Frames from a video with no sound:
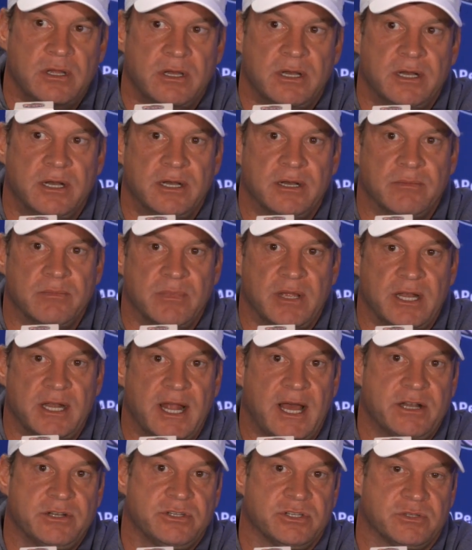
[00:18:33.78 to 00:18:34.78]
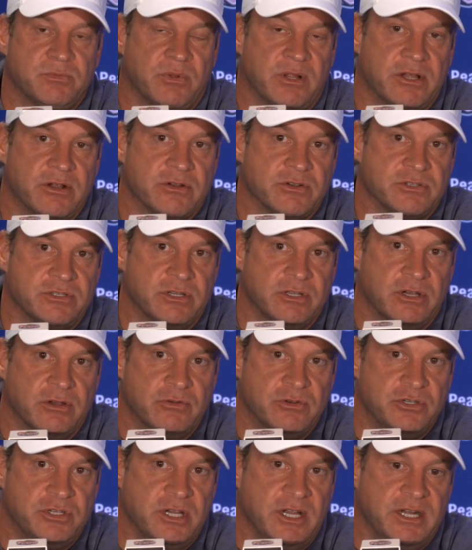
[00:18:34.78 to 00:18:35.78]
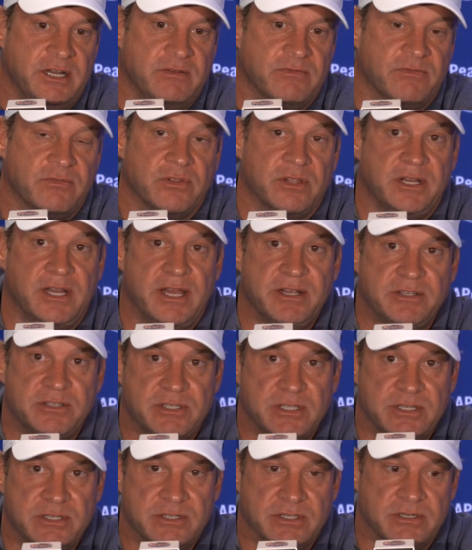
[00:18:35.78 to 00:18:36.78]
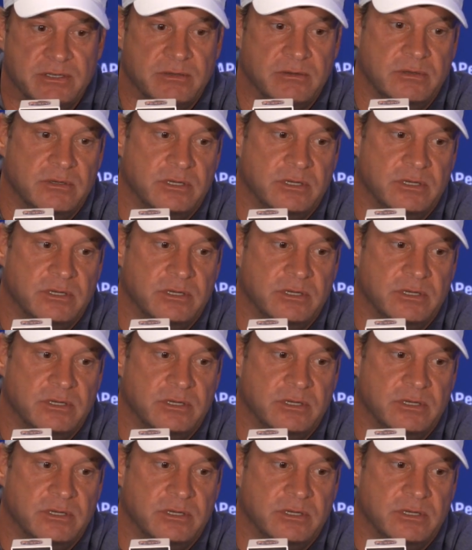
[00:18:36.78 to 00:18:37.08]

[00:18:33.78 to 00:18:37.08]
Um, and not just players negotiating for the next season,